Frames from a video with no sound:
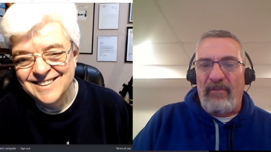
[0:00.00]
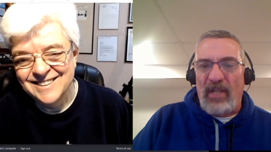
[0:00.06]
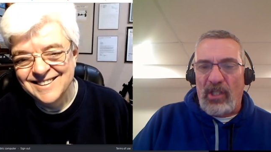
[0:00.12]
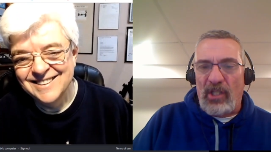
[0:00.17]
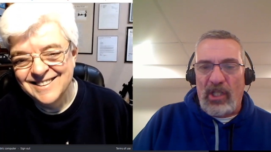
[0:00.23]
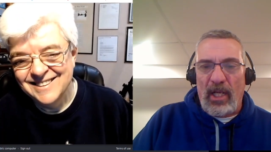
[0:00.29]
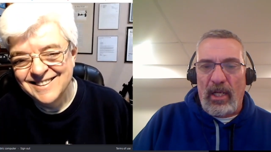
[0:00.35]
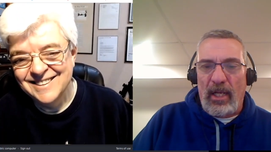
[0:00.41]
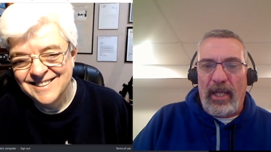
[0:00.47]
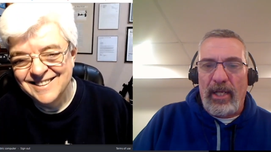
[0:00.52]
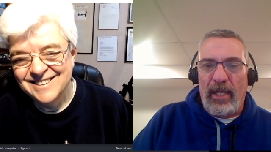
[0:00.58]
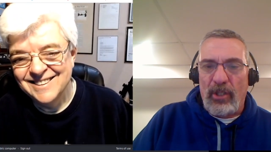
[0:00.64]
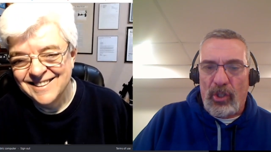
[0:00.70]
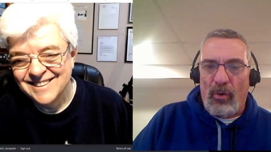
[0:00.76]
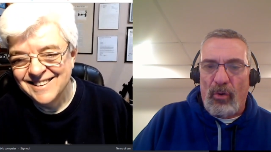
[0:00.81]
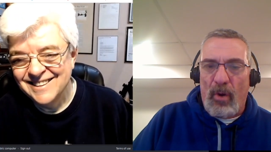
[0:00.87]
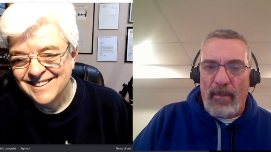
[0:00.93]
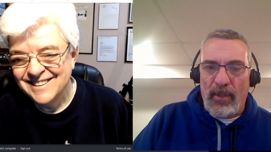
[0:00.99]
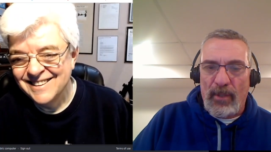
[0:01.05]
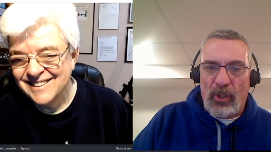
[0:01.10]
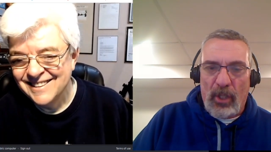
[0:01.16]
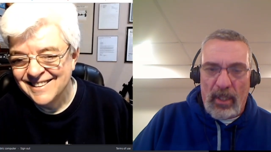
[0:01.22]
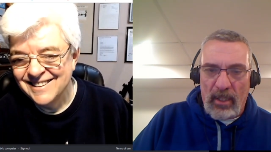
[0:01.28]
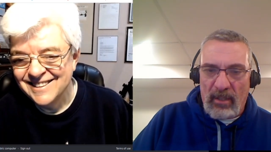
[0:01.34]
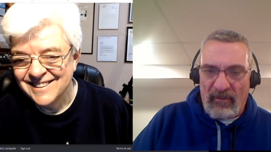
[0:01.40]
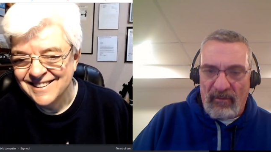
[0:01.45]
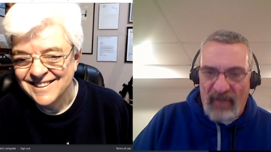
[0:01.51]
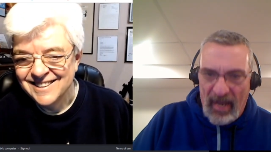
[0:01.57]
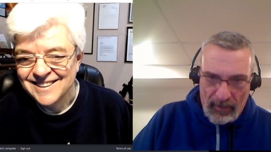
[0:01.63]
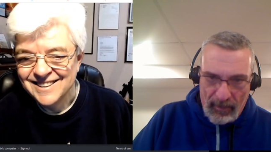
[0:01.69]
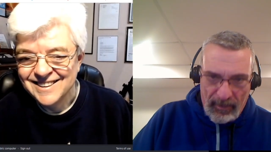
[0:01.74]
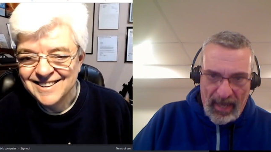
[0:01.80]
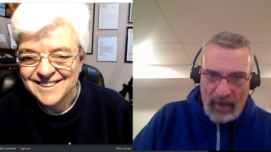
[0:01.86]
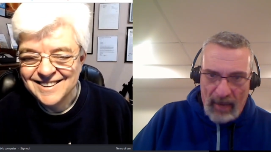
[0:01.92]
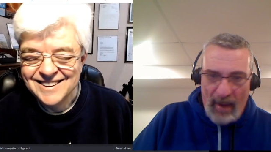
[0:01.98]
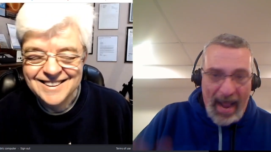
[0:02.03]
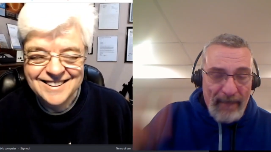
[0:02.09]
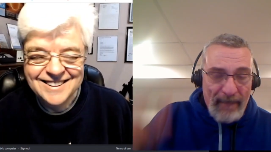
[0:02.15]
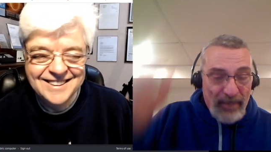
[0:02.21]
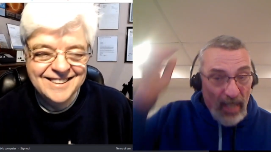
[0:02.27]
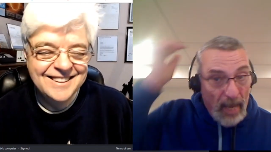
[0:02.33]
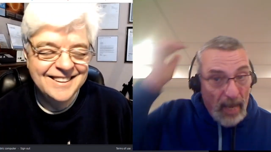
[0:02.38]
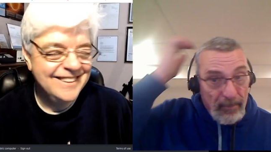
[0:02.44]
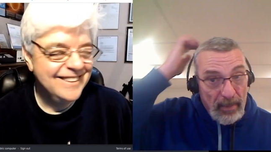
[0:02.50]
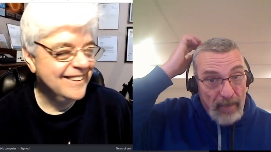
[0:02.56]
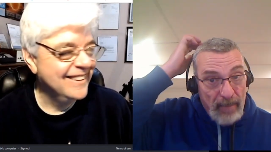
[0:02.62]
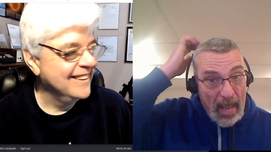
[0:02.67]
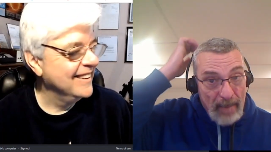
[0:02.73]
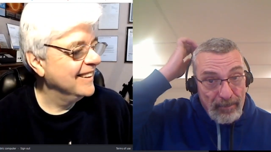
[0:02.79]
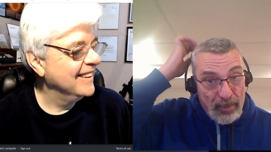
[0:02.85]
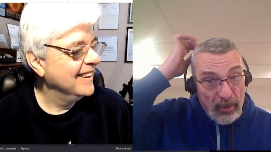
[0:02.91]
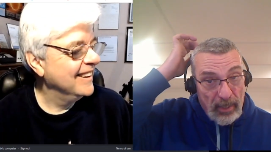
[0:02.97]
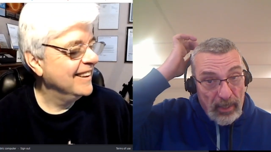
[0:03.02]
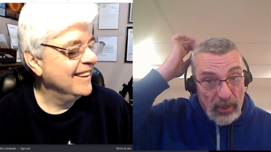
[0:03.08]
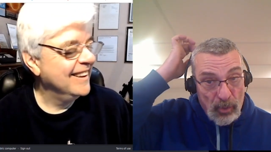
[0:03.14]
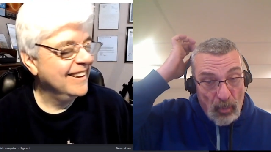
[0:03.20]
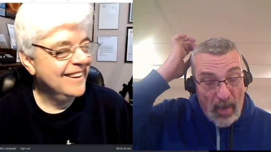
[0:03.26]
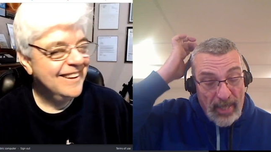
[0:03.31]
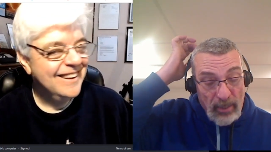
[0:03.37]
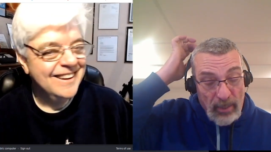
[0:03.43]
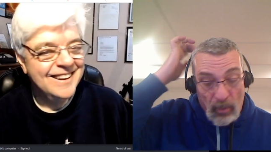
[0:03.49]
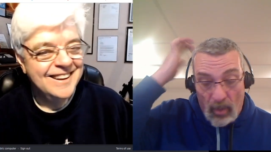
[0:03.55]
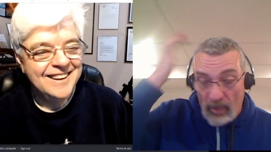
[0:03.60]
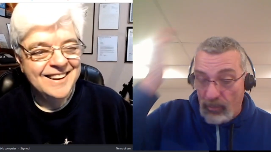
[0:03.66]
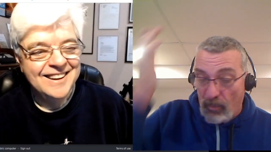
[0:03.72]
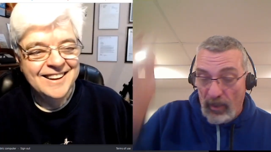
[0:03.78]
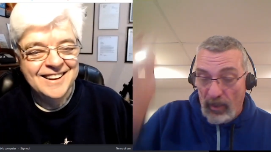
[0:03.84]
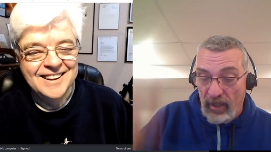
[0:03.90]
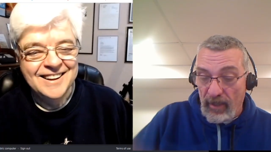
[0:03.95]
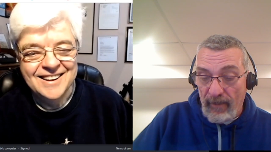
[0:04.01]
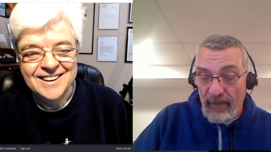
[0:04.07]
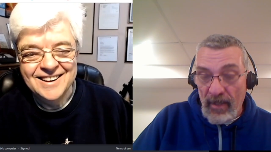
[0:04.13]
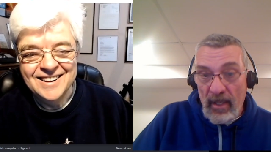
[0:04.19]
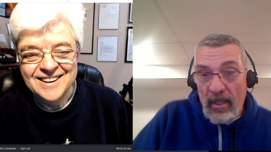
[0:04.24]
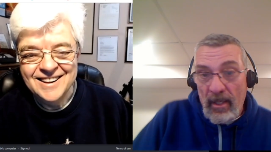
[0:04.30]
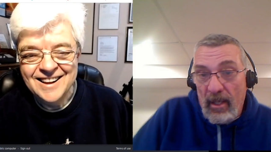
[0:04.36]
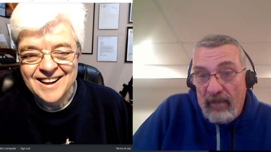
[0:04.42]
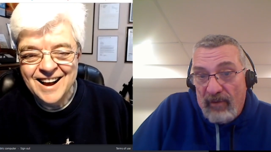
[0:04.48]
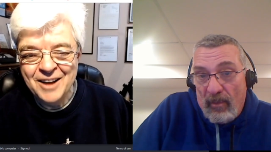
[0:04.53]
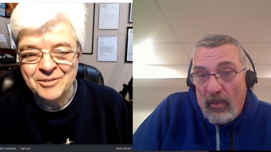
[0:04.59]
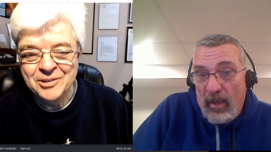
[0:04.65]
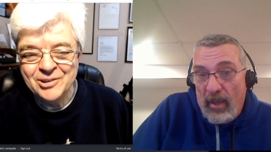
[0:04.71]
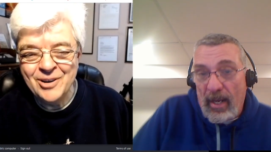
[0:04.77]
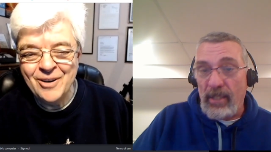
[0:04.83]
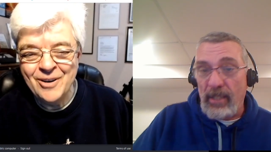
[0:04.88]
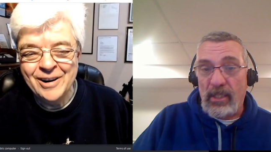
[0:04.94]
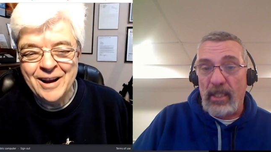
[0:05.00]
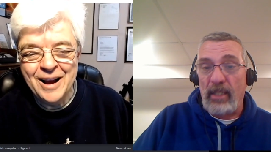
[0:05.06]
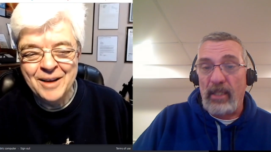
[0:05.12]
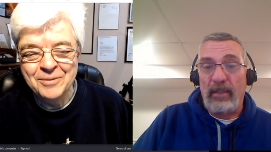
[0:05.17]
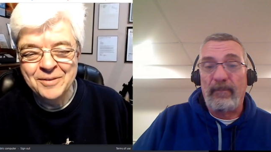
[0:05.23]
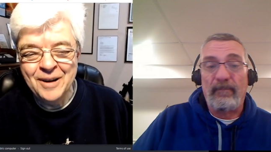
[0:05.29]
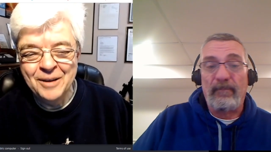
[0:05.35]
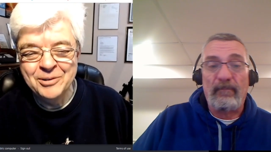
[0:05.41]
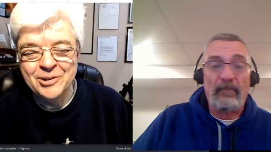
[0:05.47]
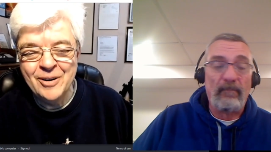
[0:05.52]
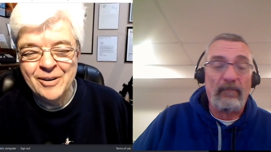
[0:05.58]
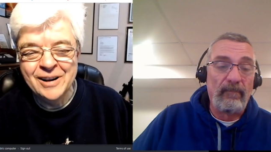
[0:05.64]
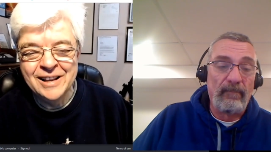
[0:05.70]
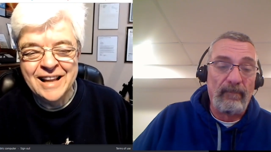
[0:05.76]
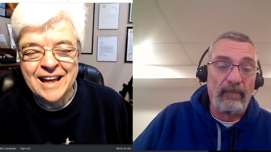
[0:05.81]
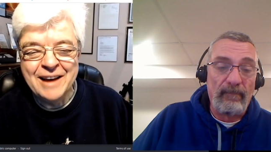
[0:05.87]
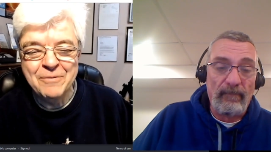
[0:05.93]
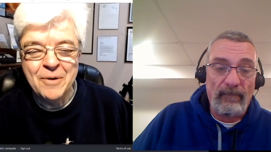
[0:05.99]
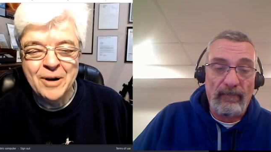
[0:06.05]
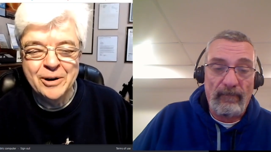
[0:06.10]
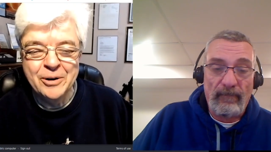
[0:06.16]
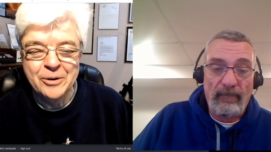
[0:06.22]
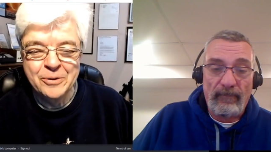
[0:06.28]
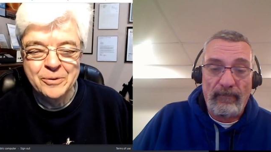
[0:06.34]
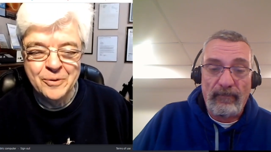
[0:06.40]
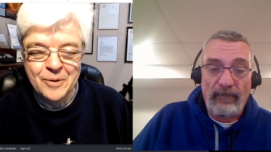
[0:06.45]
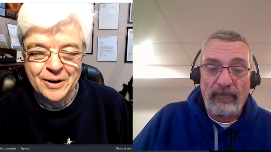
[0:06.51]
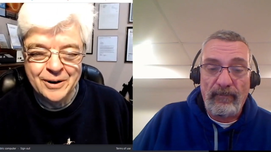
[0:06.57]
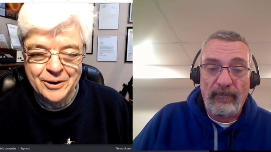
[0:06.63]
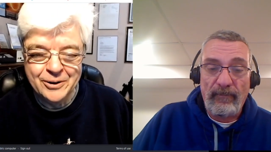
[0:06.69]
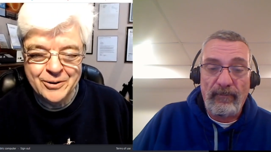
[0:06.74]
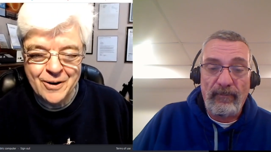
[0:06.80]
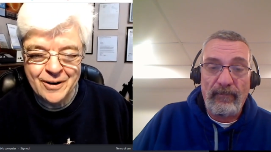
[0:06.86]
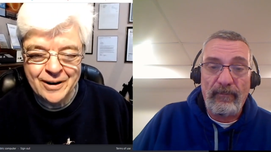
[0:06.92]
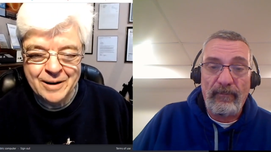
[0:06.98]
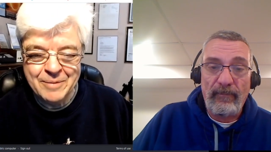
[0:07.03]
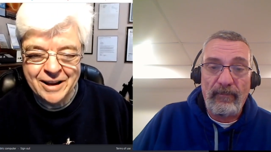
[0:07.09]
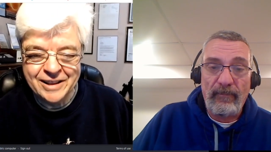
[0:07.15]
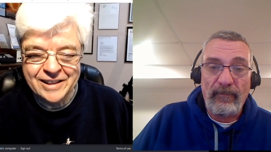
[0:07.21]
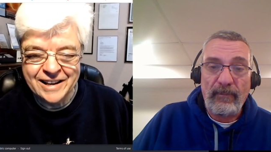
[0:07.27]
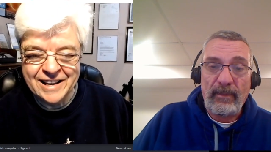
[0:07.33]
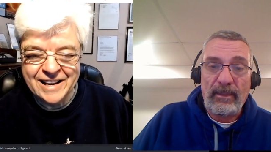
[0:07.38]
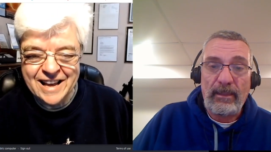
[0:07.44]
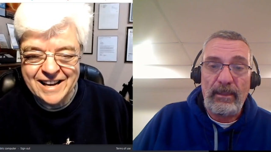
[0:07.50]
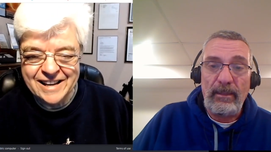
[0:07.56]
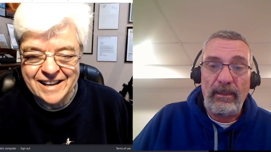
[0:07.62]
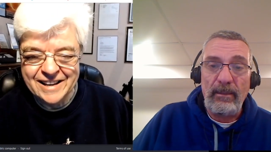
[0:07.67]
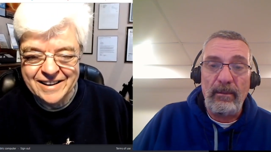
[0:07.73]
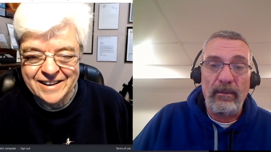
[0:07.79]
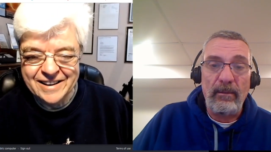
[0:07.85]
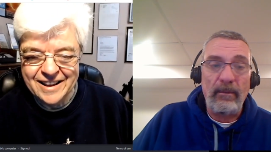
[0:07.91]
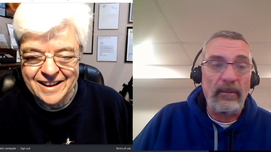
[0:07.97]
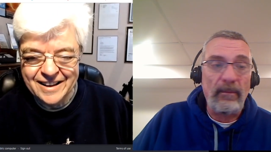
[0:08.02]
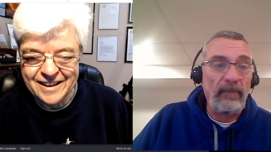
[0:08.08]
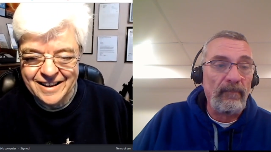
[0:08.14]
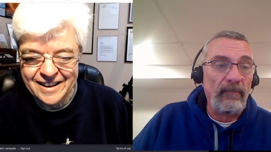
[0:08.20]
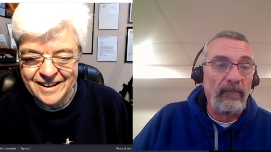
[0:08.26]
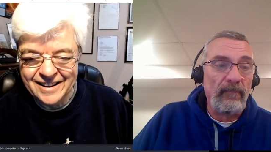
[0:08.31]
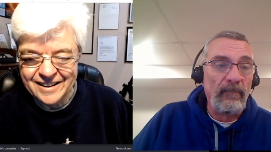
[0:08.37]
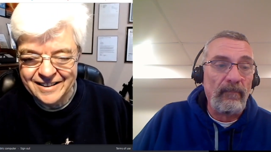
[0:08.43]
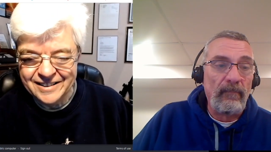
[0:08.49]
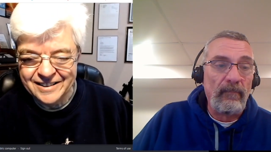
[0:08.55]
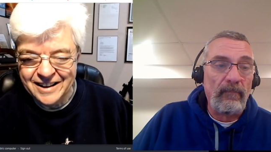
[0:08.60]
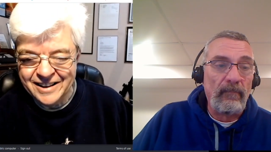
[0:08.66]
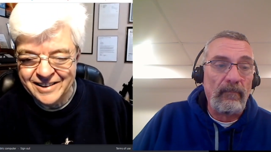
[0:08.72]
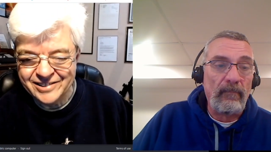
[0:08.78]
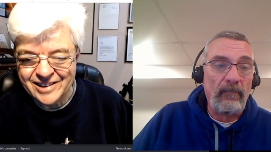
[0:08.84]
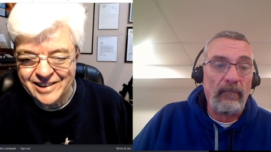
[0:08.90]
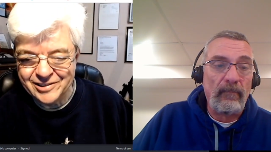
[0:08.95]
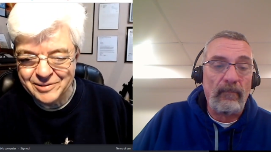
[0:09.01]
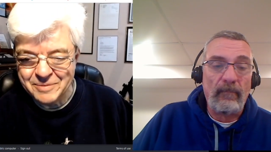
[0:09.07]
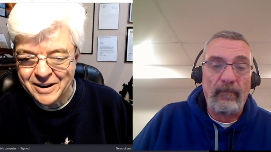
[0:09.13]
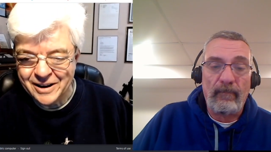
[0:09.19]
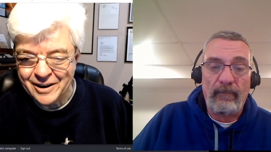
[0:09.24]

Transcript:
Speaker 1: that suddenly a storm is going to develop, get wrapped up, and, and pull its way northward from I'm what sorry, I see. Sorry
Speaker 2: to laugh while you're while you're talking about the Canadian uh, uh, assessment